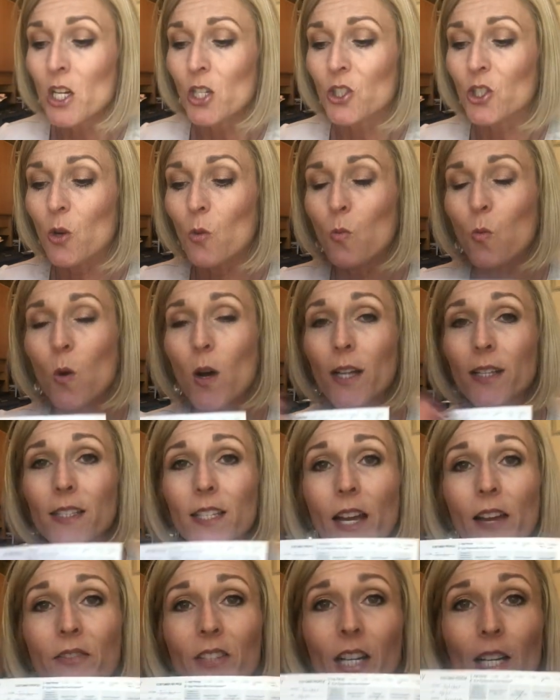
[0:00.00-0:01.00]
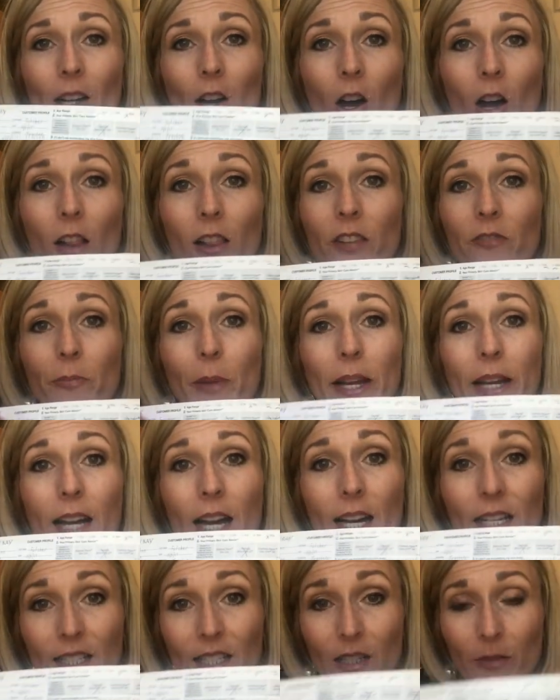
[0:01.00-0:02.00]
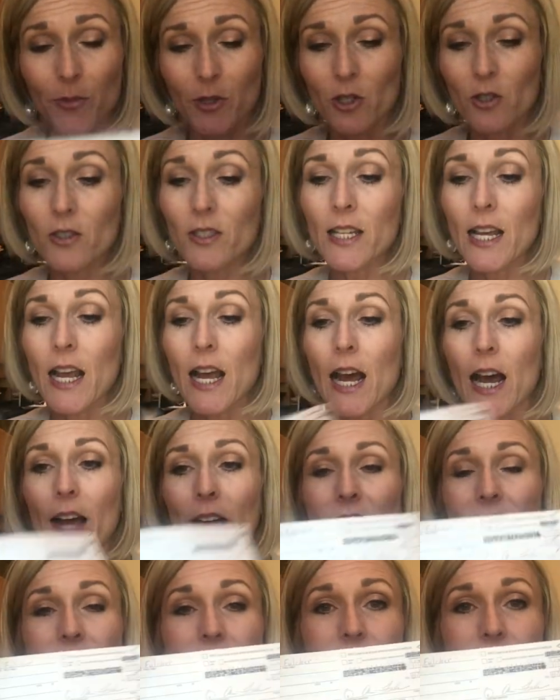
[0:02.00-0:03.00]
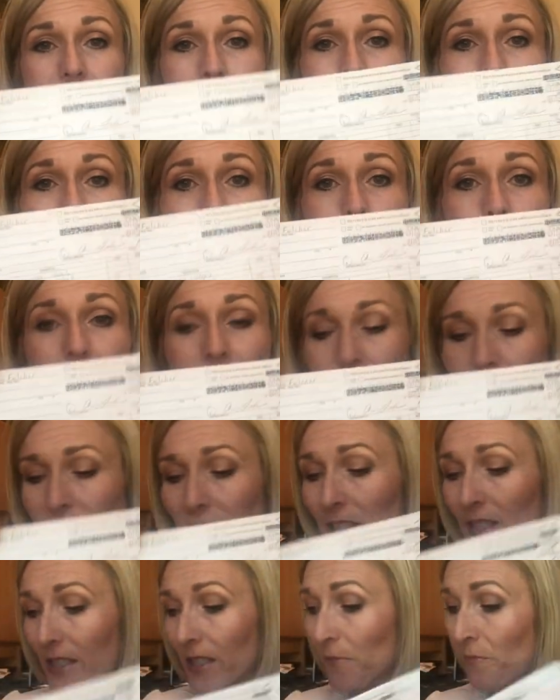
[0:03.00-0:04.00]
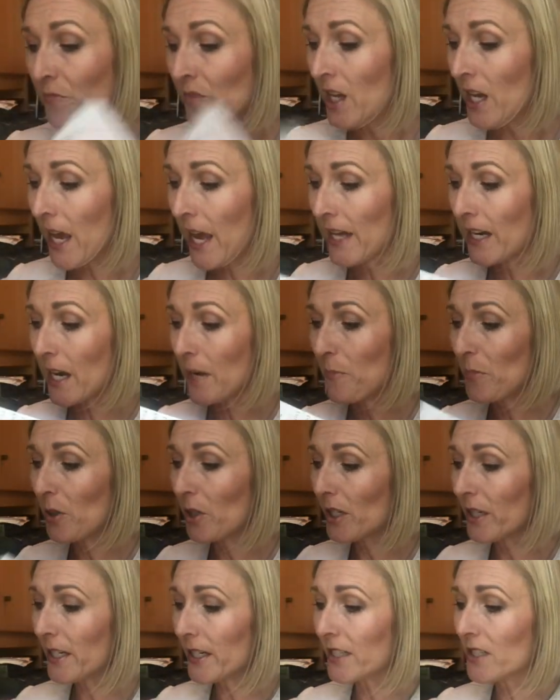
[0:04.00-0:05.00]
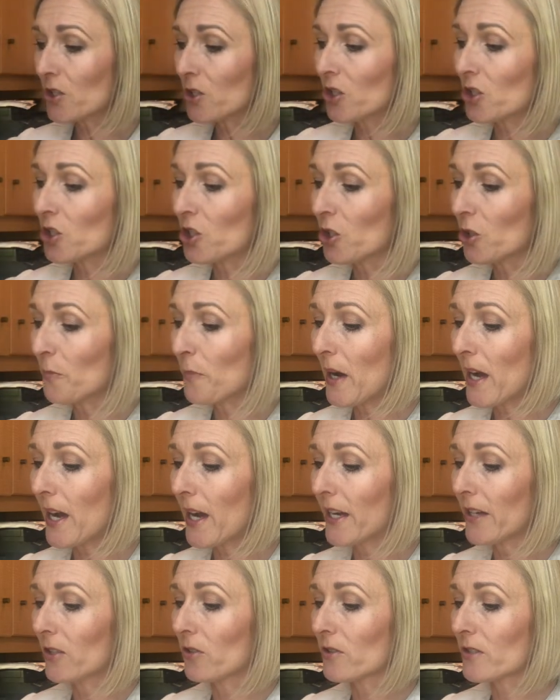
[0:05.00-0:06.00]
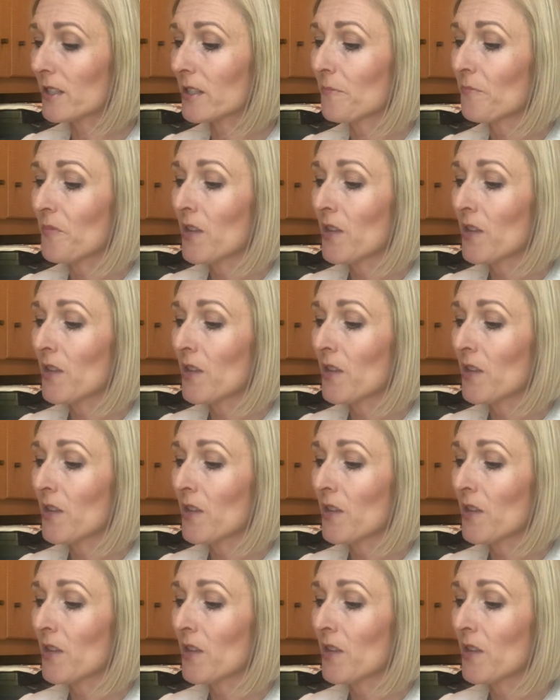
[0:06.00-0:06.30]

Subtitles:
So once I've done all of my customers, I've stapled this and I put it into 2 piles.